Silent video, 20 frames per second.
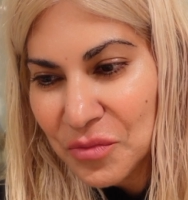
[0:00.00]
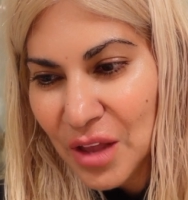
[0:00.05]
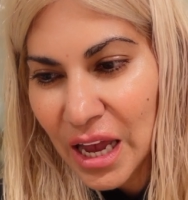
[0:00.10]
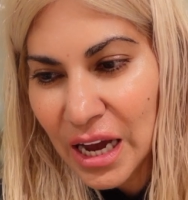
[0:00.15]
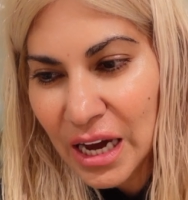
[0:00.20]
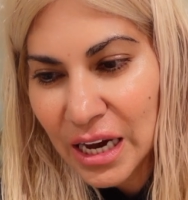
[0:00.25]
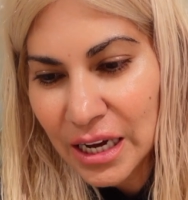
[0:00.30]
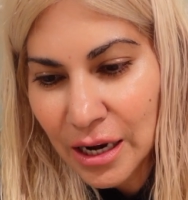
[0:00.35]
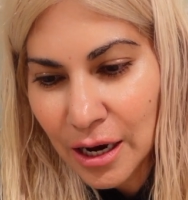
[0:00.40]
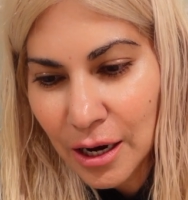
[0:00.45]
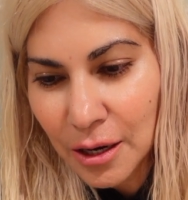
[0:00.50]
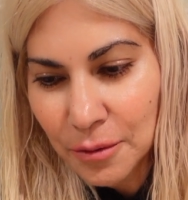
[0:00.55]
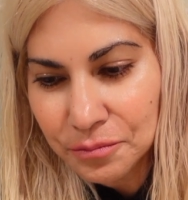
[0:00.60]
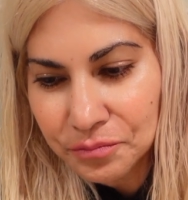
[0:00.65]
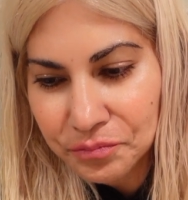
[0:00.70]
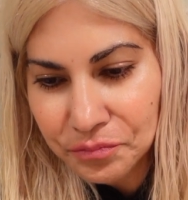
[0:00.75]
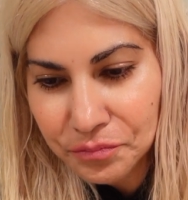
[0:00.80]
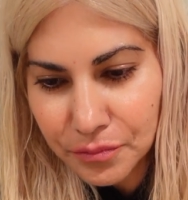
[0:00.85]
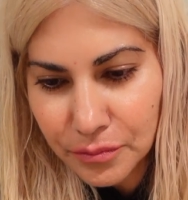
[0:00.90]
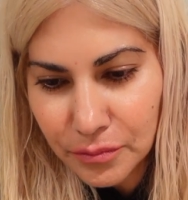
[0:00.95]
And
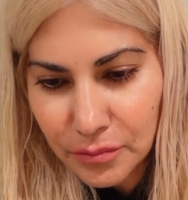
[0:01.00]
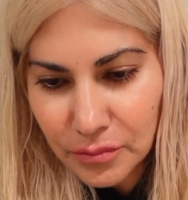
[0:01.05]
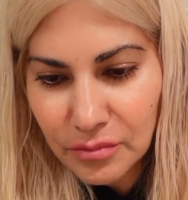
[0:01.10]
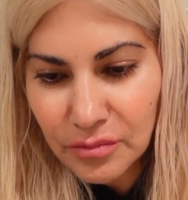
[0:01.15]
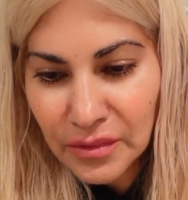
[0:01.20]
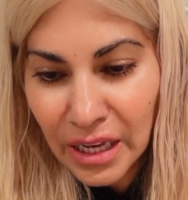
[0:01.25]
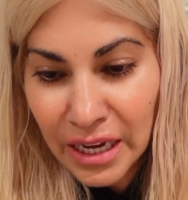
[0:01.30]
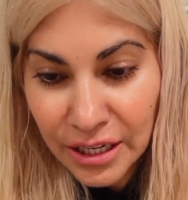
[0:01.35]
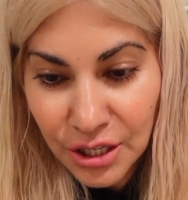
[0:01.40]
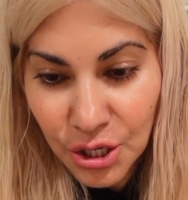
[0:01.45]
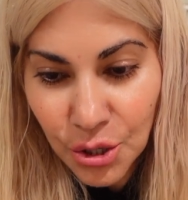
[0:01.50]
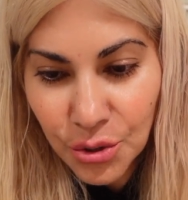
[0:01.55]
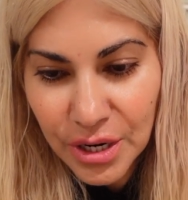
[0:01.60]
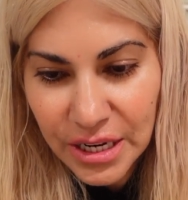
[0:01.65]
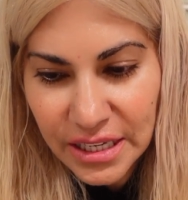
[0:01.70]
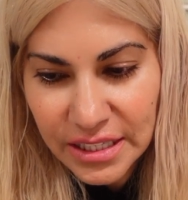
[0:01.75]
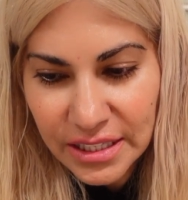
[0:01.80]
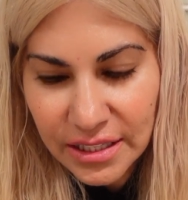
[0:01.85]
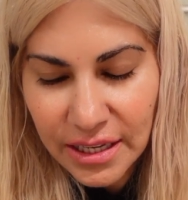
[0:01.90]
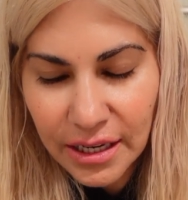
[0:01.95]
um, I
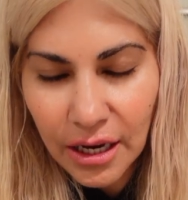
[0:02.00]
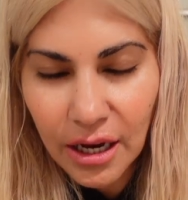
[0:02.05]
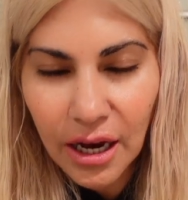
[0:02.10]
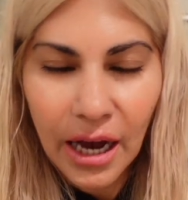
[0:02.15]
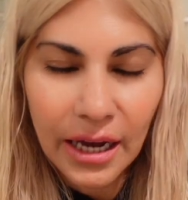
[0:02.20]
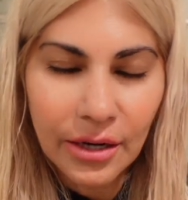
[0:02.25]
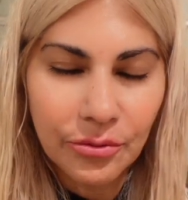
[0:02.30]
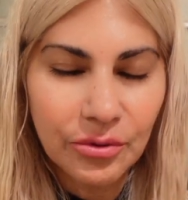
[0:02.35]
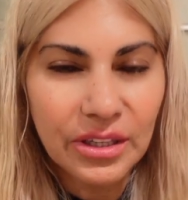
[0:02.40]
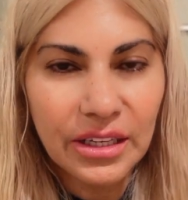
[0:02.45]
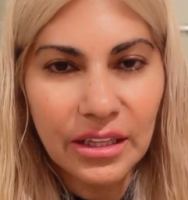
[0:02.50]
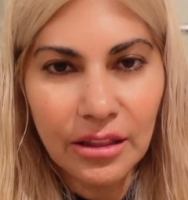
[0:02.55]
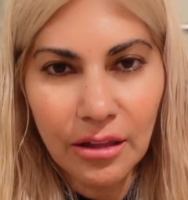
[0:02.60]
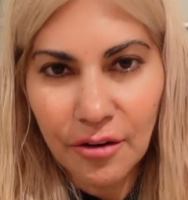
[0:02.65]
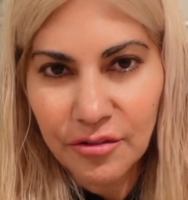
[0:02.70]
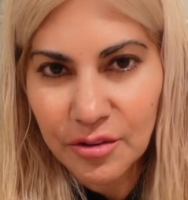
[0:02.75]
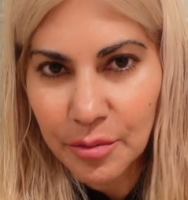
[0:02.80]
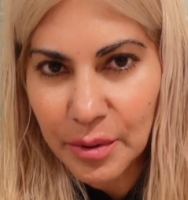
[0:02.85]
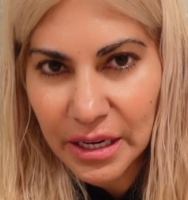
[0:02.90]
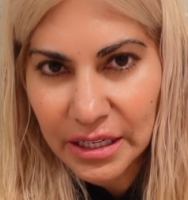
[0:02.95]
noticed like I really
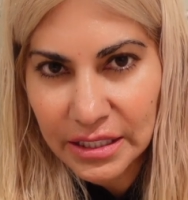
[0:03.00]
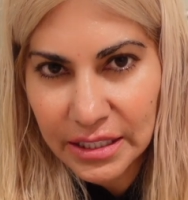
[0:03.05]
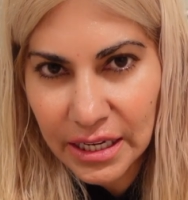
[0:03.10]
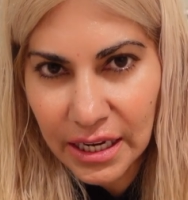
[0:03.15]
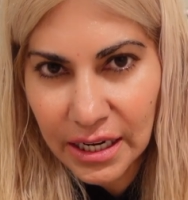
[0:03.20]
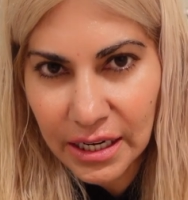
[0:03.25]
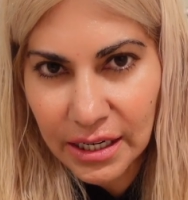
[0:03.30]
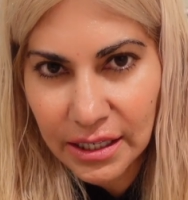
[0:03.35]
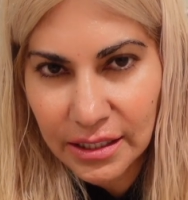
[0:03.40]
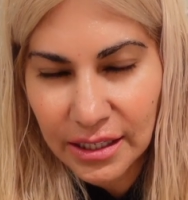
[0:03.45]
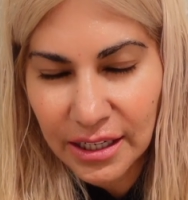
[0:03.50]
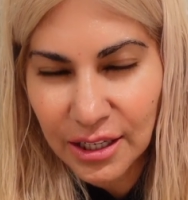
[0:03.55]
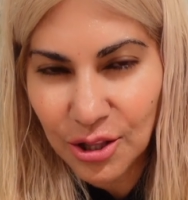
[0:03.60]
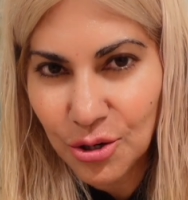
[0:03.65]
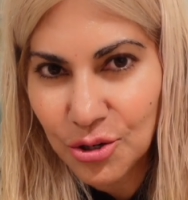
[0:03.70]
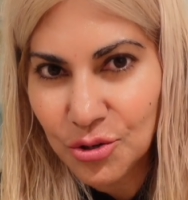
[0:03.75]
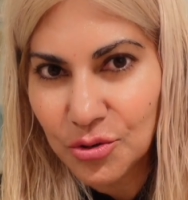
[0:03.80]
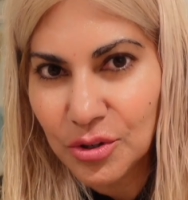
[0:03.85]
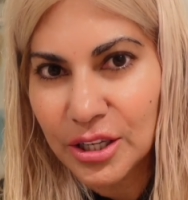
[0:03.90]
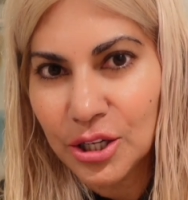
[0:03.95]
loved being tan. It
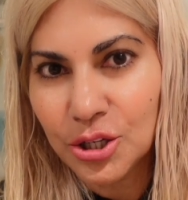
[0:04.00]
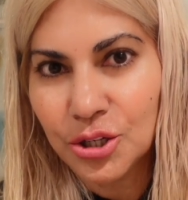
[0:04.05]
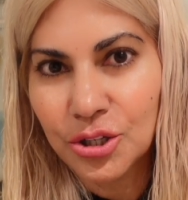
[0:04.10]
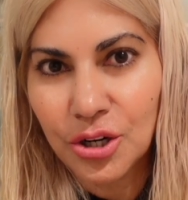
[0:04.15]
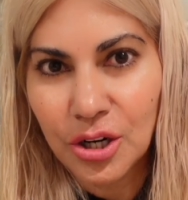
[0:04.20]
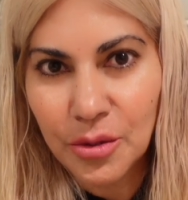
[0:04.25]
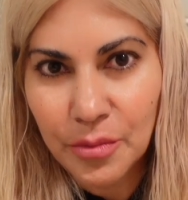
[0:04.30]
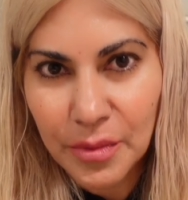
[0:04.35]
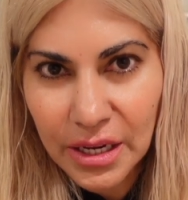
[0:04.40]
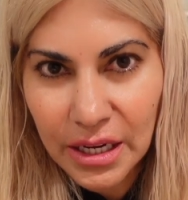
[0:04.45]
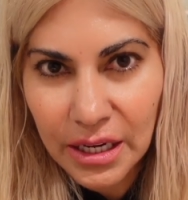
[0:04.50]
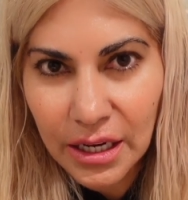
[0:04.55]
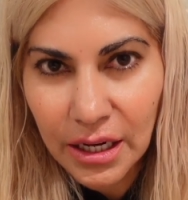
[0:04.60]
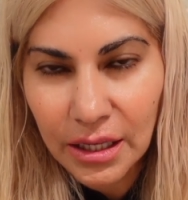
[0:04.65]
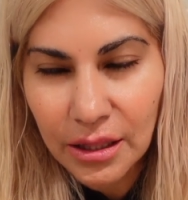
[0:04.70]
looked really good on me.